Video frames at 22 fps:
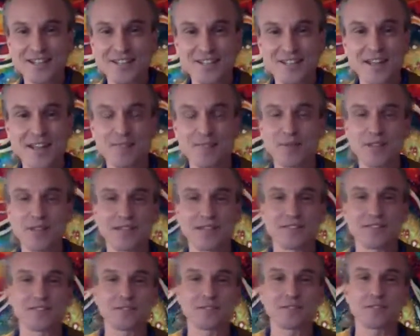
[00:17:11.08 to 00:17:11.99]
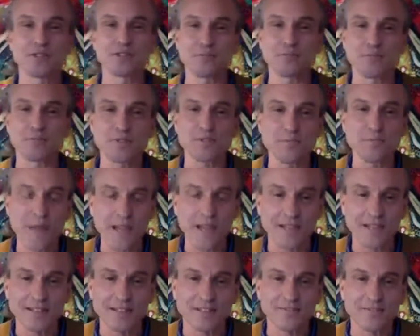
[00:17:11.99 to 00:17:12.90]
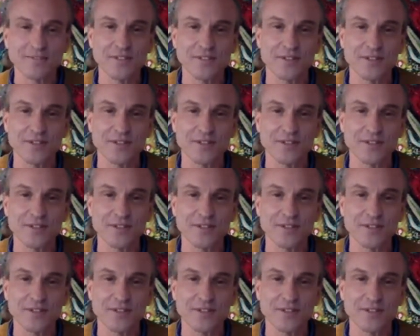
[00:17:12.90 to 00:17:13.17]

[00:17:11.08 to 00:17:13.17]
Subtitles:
Step into the new perspective. So.